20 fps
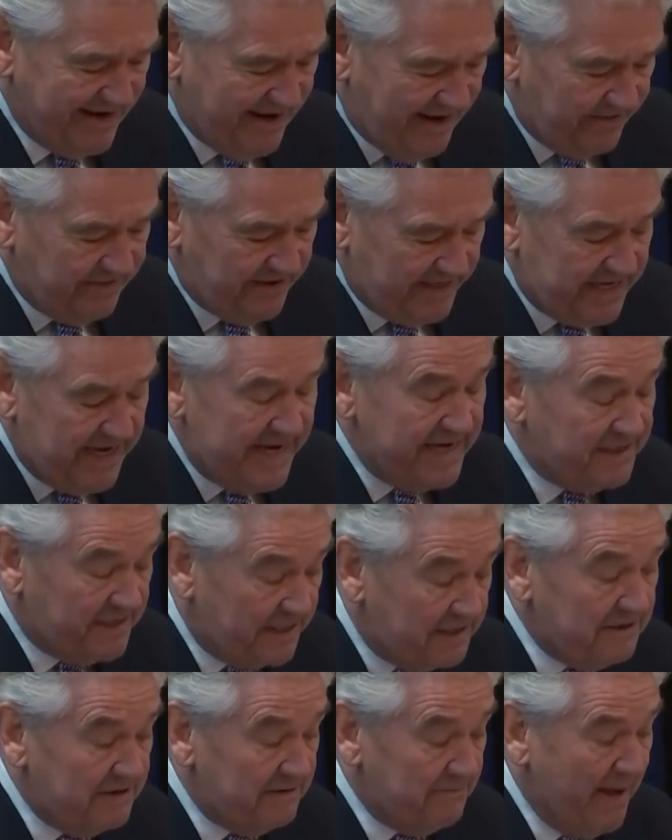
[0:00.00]
and that he
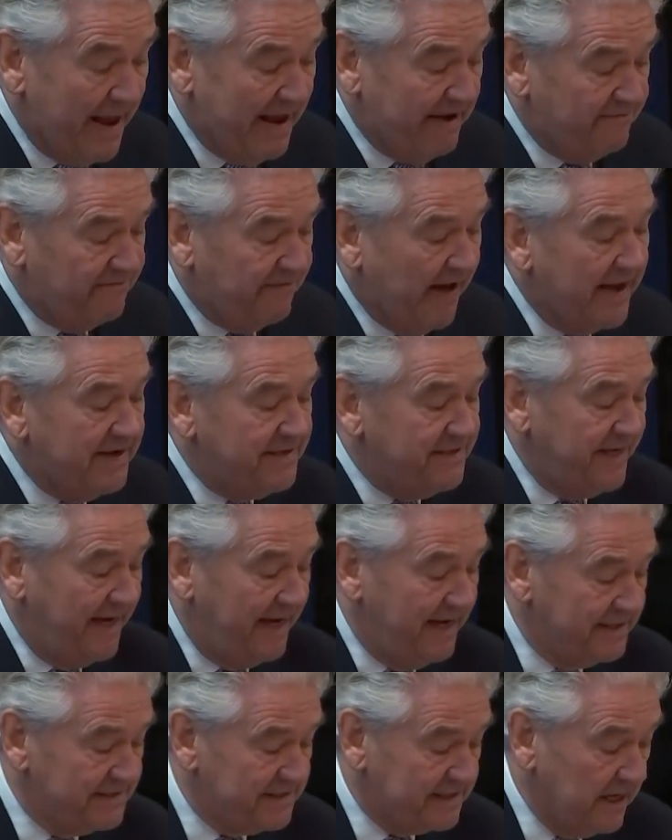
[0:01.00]
didn't make
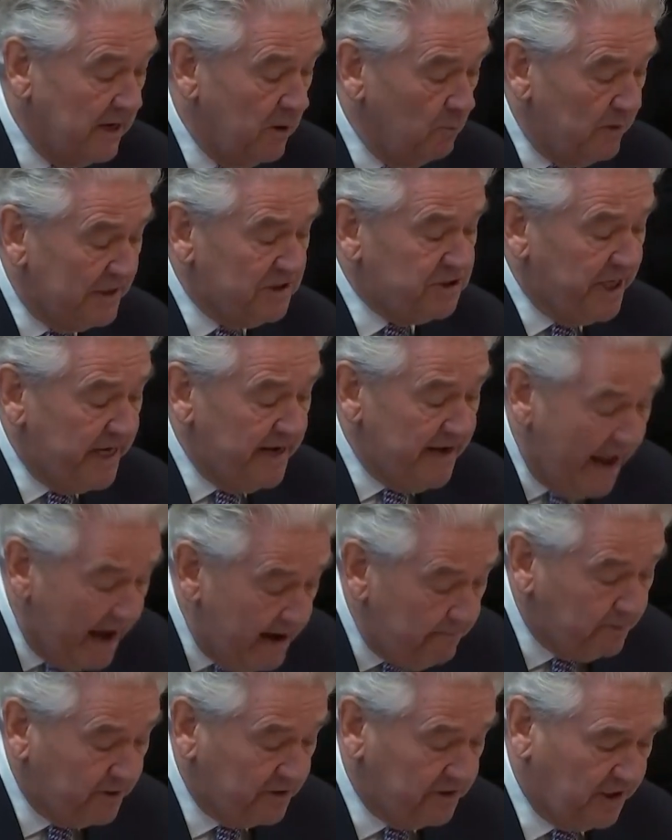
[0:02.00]
findings which
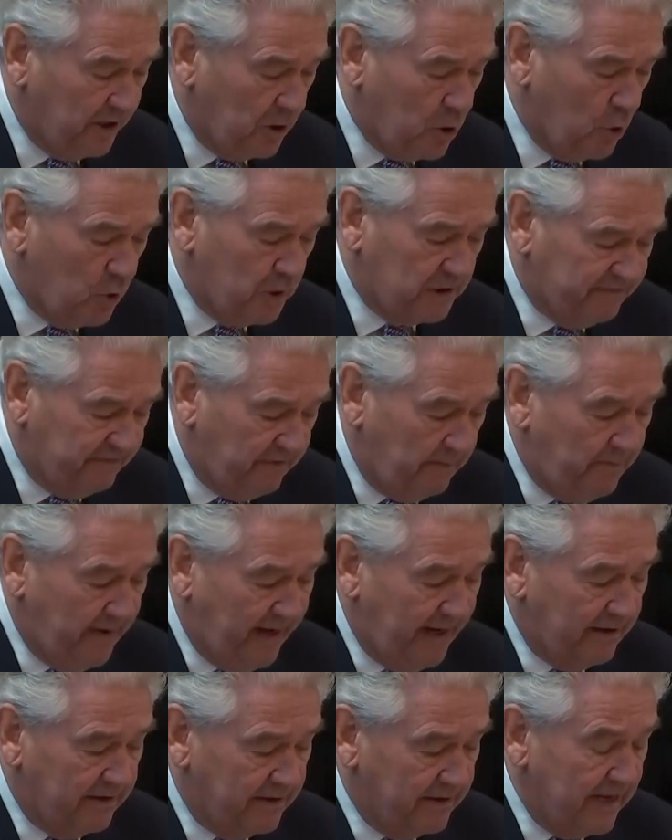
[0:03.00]
enabled the Court of
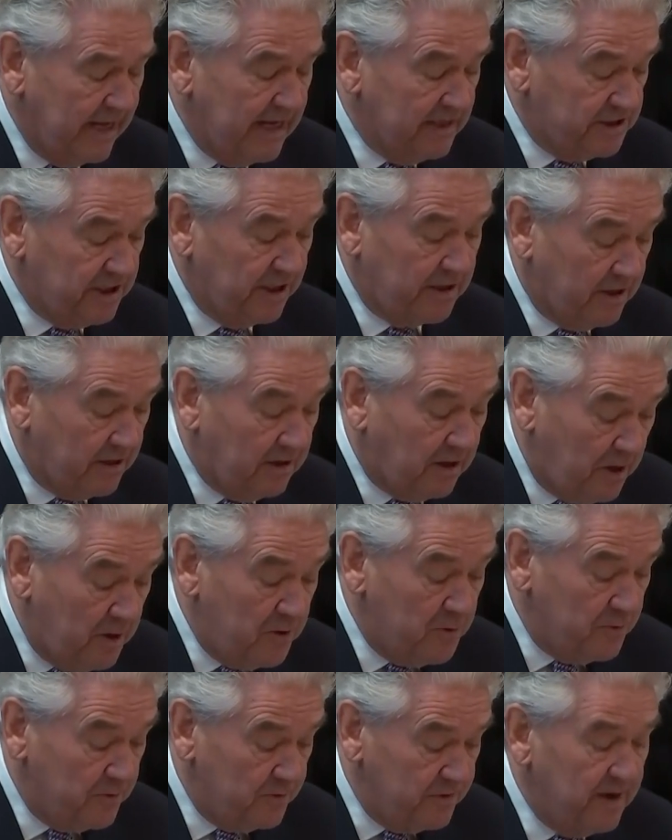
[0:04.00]
Appeal to
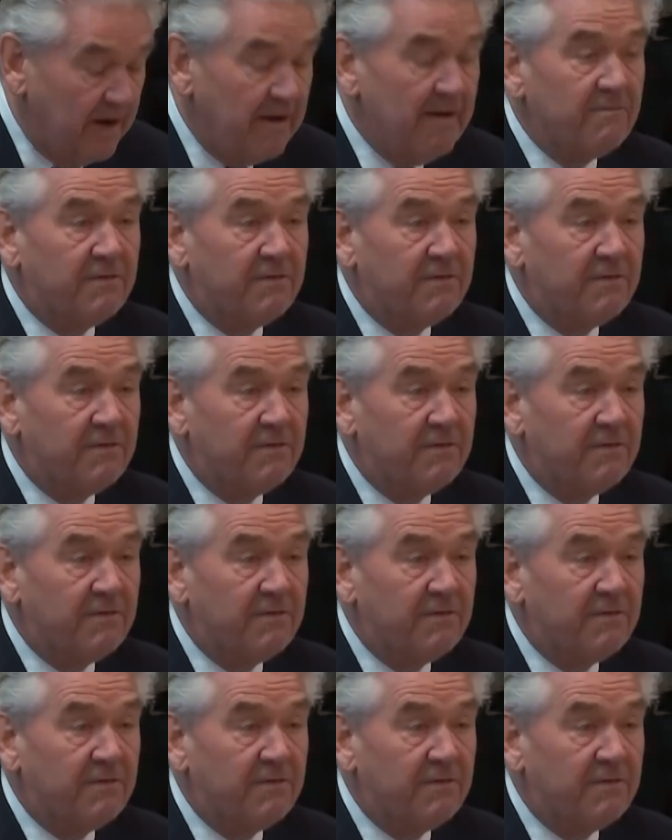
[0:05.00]
conclude